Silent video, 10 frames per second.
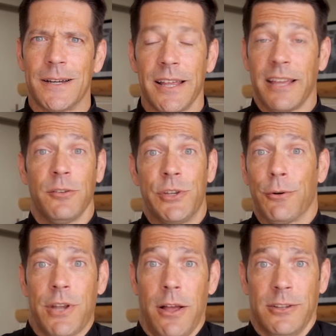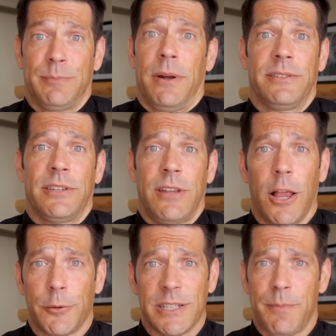zero
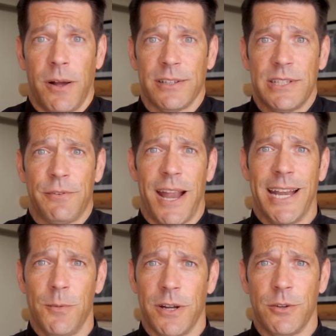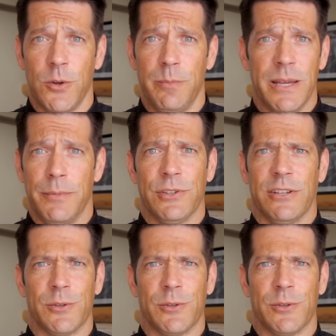tolerance policy for anyone who would be abusing.